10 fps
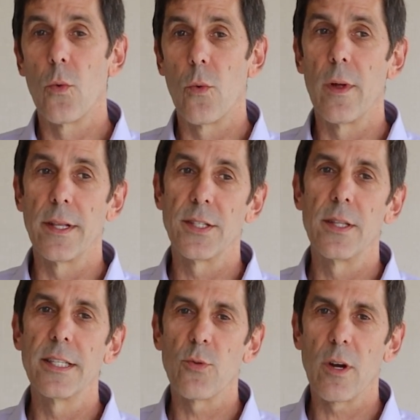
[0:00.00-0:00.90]

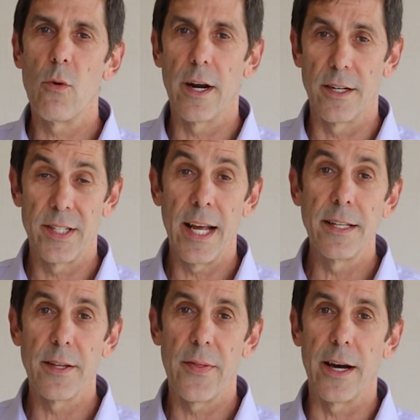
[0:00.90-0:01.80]
this requires
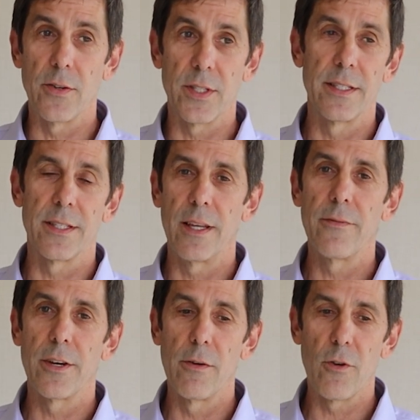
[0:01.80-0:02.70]
tens of thousands,
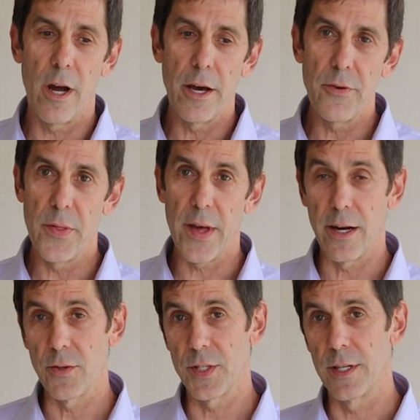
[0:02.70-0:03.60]
even over
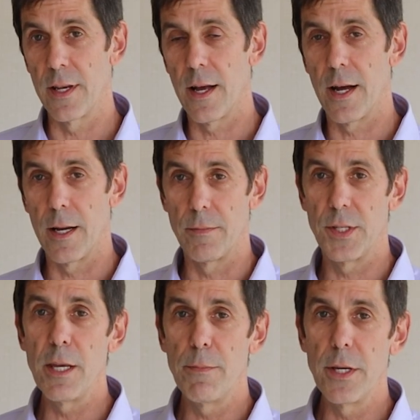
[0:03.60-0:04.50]
100,000
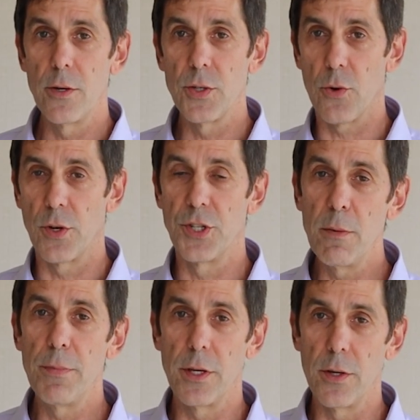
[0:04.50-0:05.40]
TPUs or
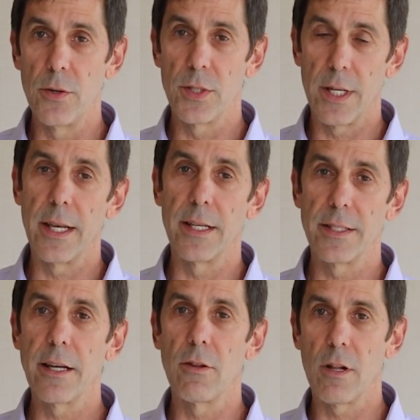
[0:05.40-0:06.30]
GPUs in a
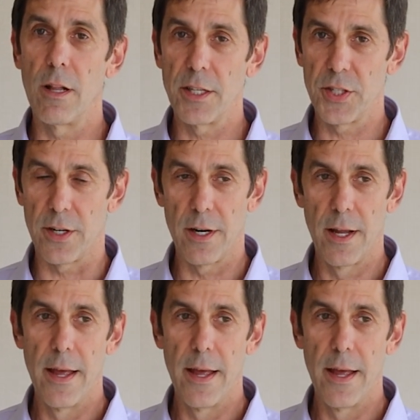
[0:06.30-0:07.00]
single cluster.